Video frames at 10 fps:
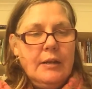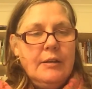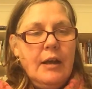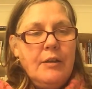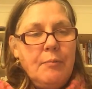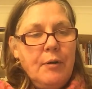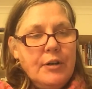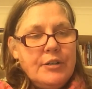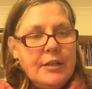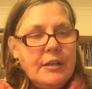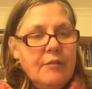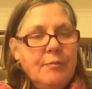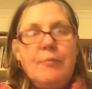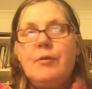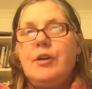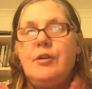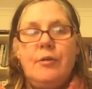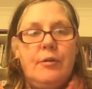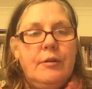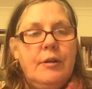Another project that I've been
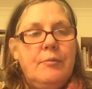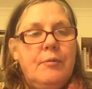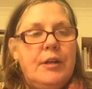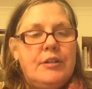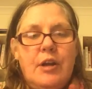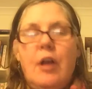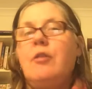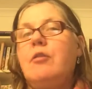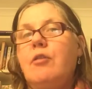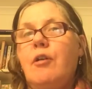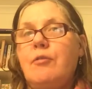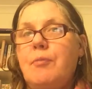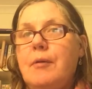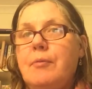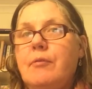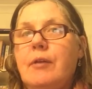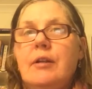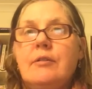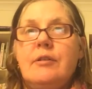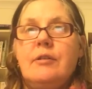working on, which a lot of people
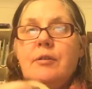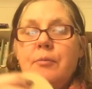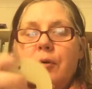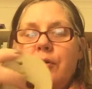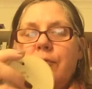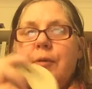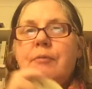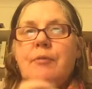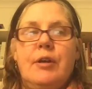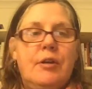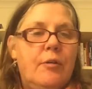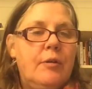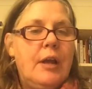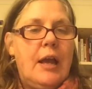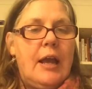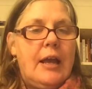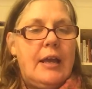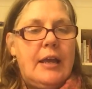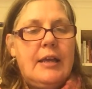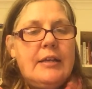around the world have been working on,
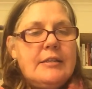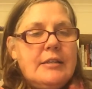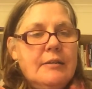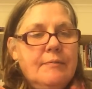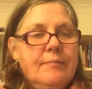is